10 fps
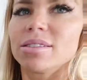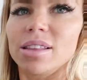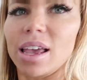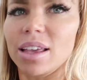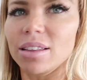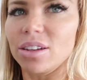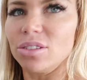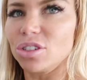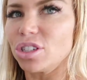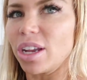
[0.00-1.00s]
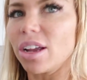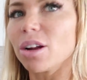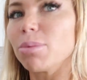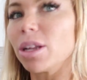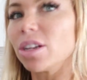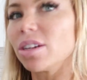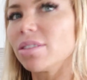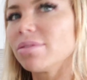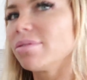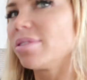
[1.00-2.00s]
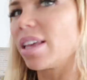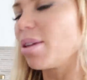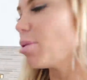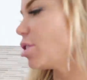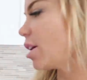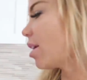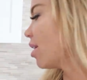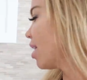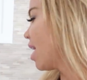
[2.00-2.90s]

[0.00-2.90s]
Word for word: like little shaker blender thingy-majig.